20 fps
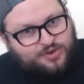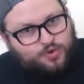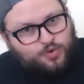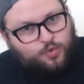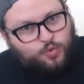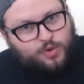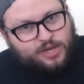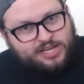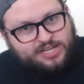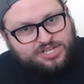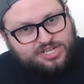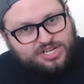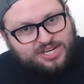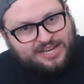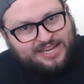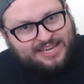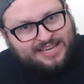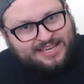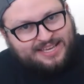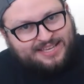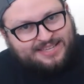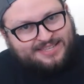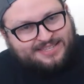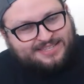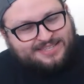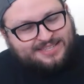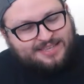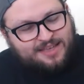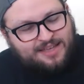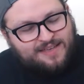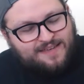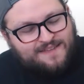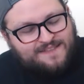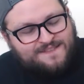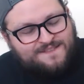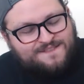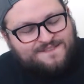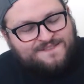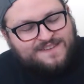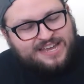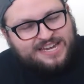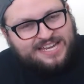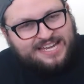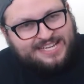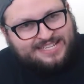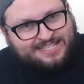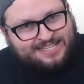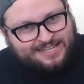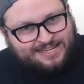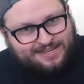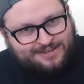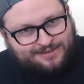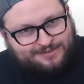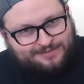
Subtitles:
which is fantastic.